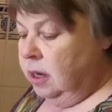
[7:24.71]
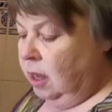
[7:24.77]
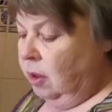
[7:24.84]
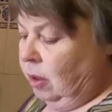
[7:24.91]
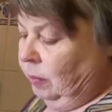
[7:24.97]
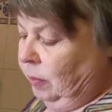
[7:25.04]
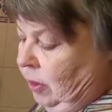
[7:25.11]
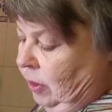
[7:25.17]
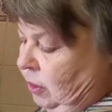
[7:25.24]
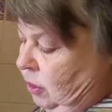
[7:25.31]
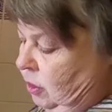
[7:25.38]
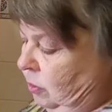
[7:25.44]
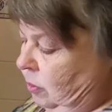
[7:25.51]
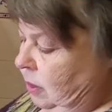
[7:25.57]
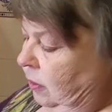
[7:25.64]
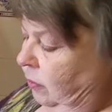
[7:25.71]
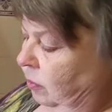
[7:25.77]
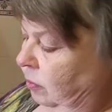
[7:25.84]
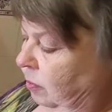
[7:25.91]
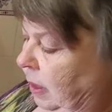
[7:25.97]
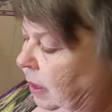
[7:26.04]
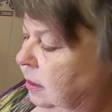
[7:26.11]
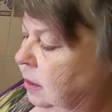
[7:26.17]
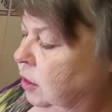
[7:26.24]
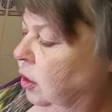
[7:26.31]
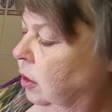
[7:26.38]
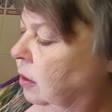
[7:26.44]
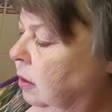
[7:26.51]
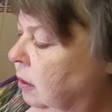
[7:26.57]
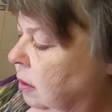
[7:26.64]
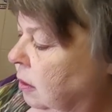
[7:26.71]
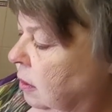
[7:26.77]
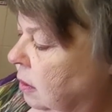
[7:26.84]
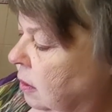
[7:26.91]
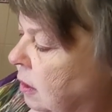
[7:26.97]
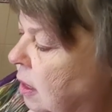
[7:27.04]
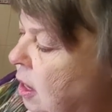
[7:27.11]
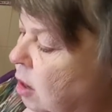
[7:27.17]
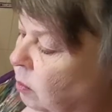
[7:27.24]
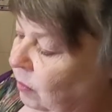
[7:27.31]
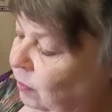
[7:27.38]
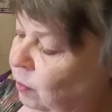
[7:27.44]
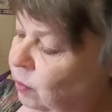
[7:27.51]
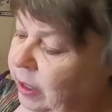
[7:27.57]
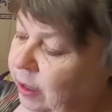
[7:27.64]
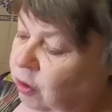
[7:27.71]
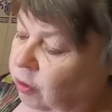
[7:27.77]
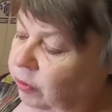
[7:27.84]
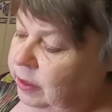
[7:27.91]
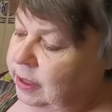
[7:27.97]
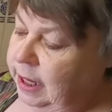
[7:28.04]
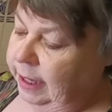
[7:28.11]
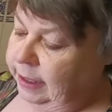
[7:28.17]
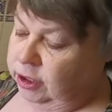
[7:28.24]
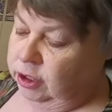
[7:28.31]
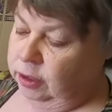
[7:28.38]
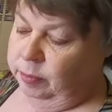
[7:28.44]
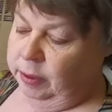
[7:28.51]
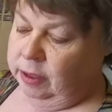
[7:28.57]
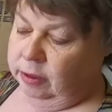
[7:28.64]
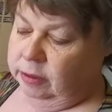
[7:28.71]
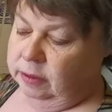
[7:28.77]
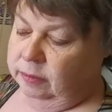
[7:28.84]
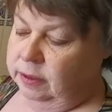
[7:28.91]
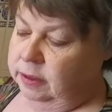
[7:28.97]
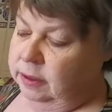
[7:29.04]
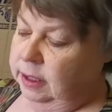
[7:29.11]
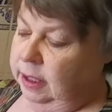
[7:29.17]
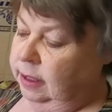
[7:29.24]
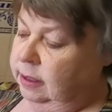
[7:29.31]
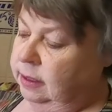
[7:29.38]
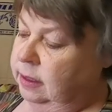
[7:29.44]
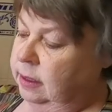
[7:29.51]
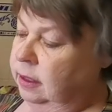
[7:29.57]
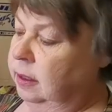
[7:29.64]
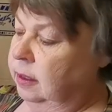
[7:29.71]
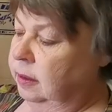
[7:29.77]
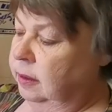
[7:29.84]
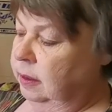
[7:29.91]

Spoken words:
Now I'm going to do a different mixture. We've already got the texture because of the seeds.